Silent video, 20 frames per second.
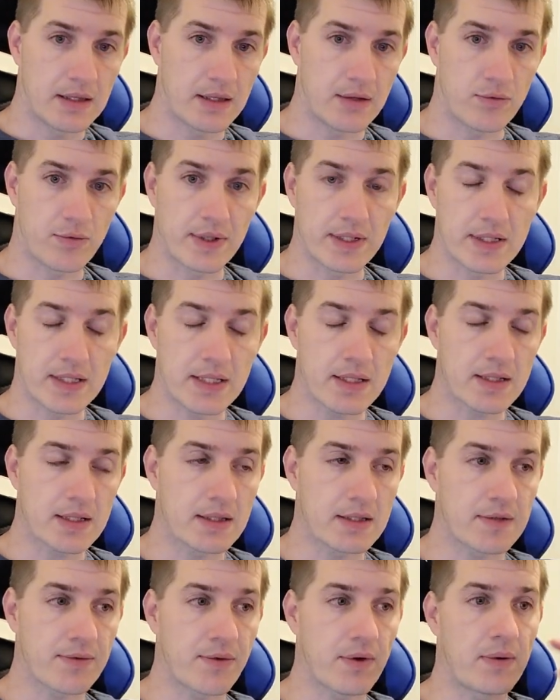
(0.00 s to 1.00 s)

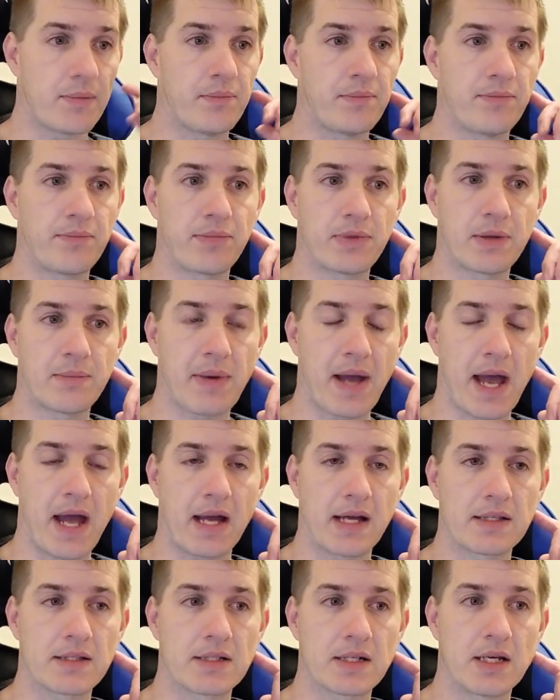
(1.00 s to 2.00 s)
resistance from the
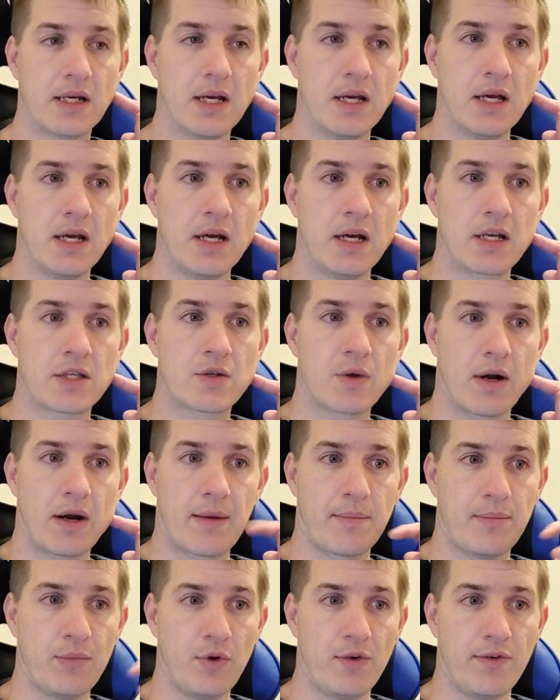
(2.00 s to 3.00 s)
past. So I
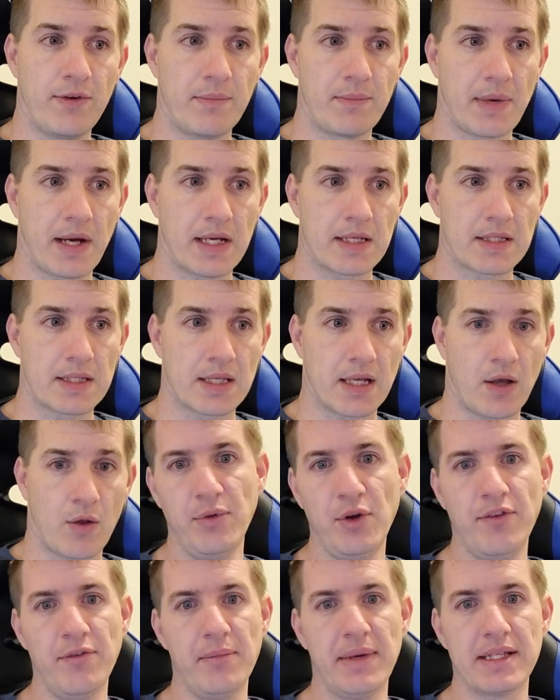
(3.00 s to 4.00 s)
ended up moving my sell
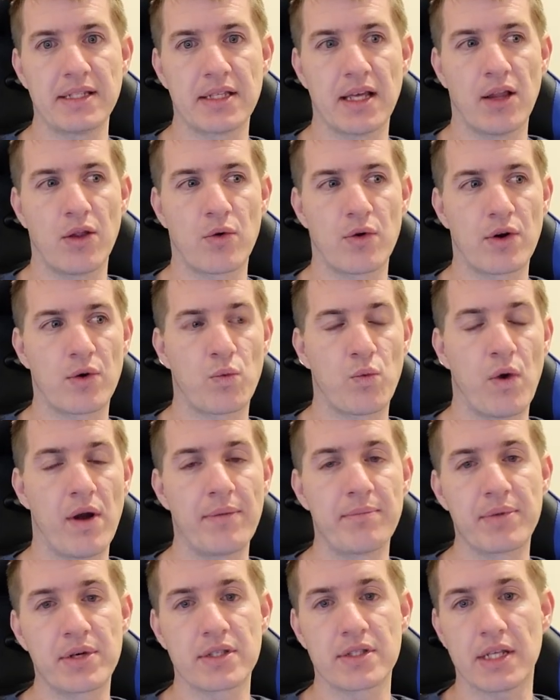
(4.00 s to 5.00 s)
order
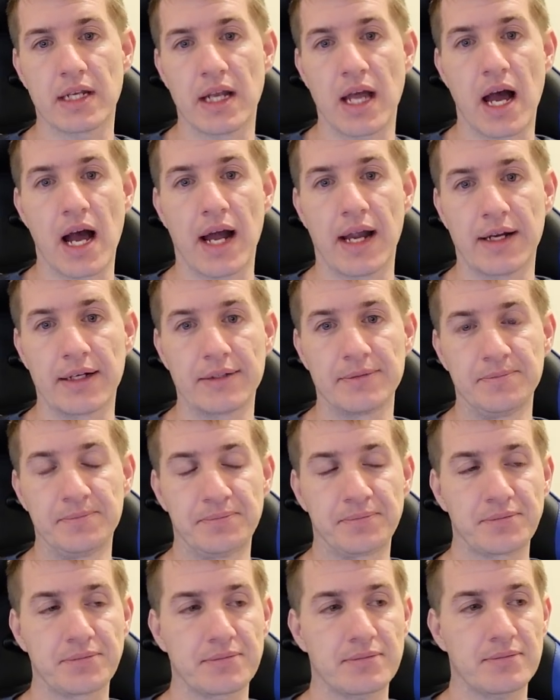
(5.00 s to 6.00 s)
1% higher.
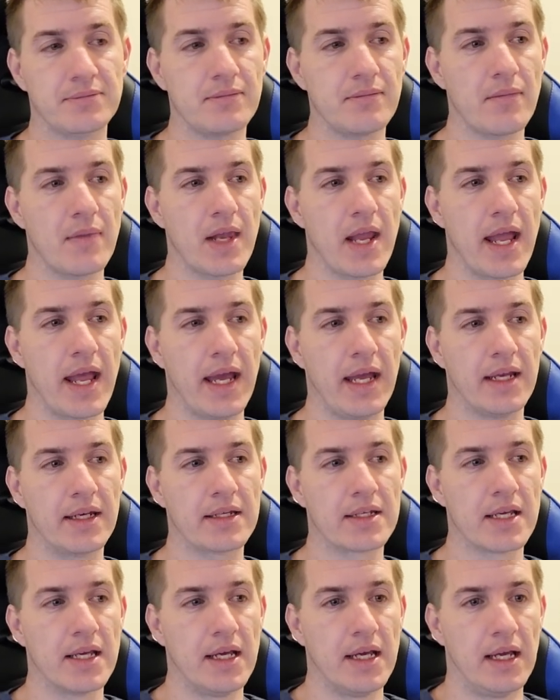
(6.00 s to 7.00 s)
And
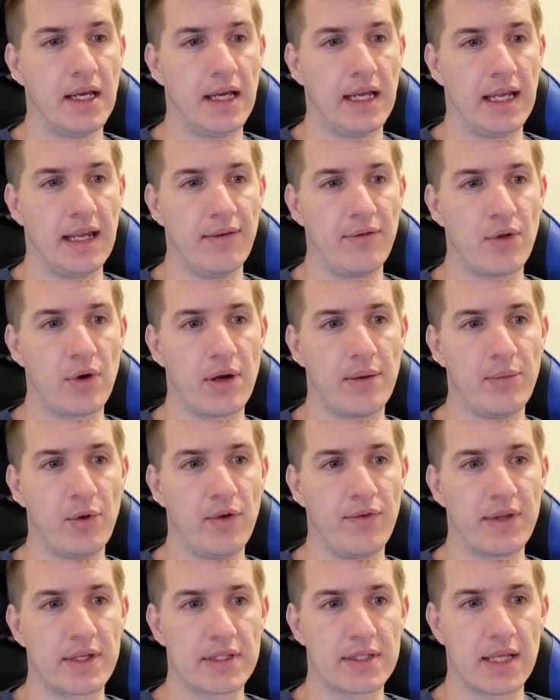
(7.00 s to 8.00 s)
even though I
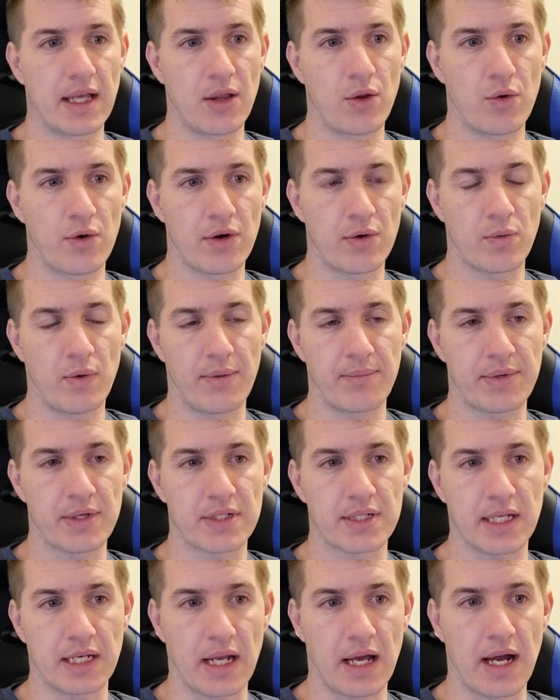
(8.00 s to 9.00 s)
moved the sell order
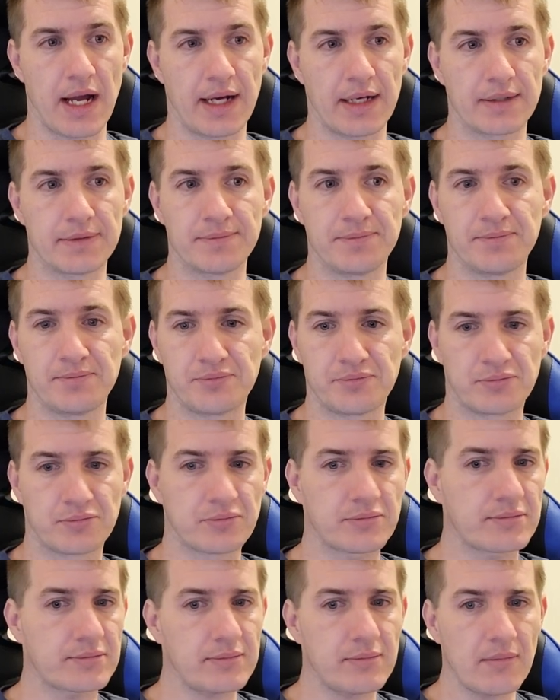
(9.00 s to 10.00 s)
1% higher,
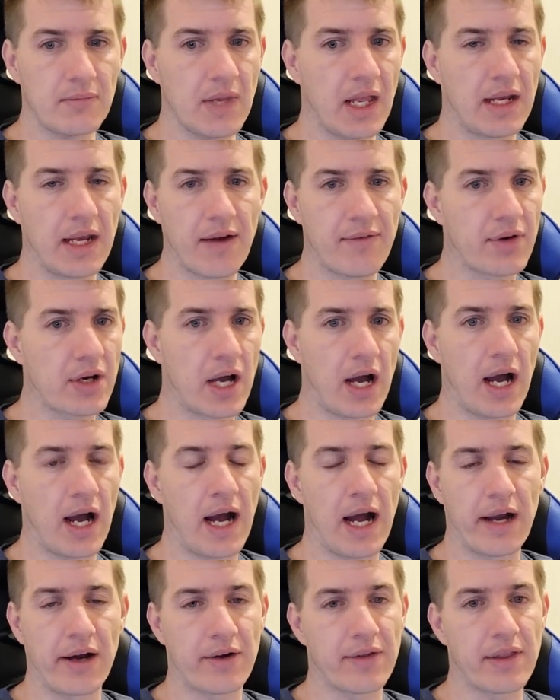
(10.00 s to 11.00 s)
it never got
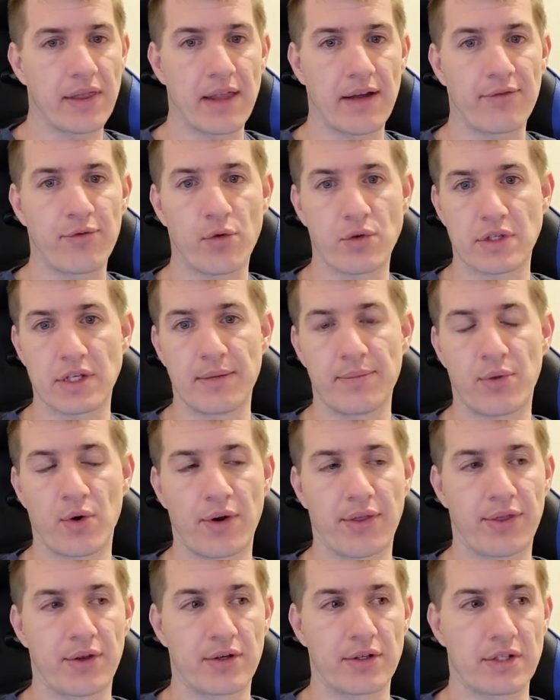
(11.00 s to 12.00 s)
higher than that
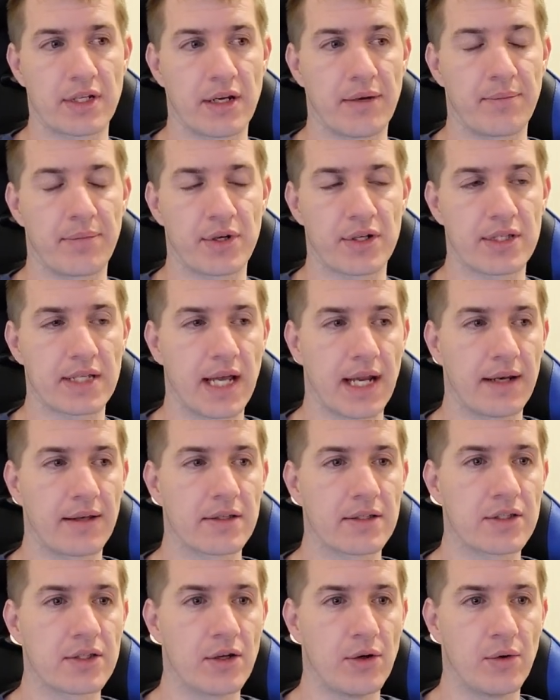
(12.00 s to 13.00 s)

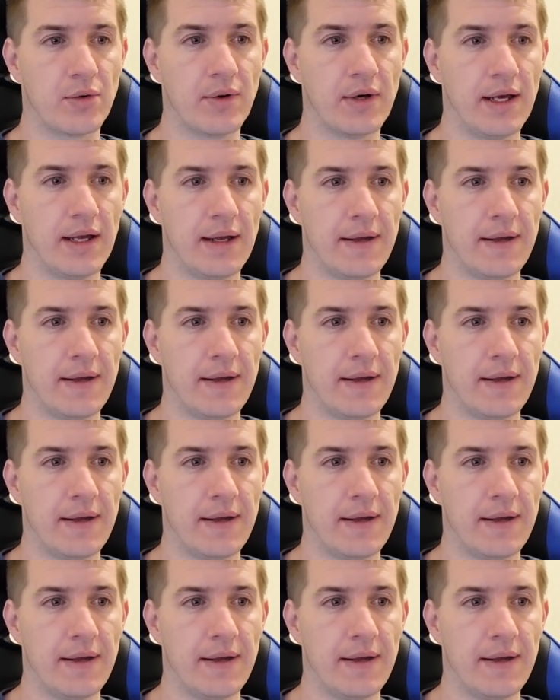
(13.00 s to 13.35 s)
14.13%. So